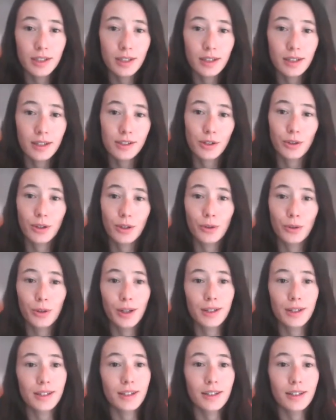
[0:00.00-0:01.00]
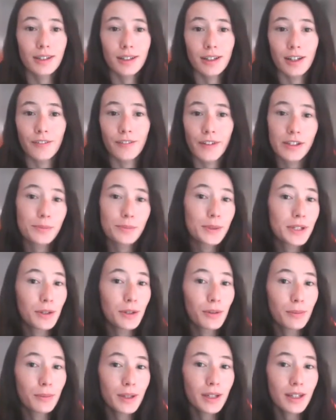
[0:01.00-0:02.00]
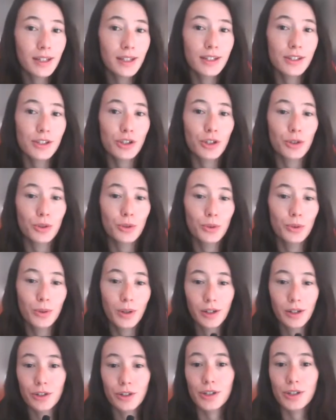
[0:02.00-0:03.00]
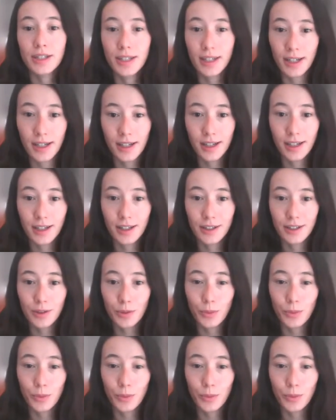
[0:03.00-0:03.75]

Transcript: So the whole idea of SPT with me is to understand